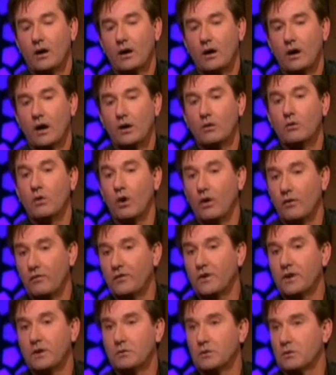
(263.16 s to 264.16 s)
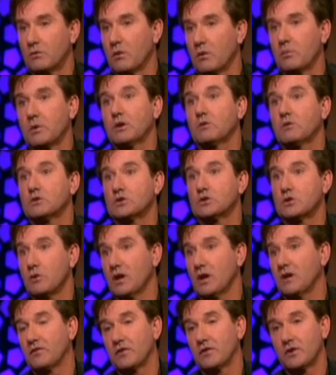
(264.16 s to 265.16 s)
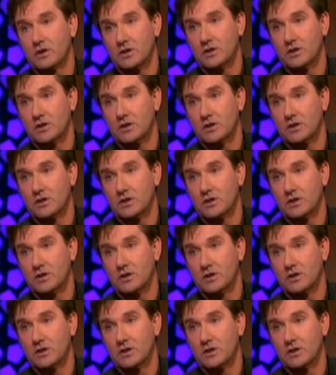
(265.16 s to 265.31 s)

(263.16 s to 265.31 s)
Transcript: how often he went away, but he was away for a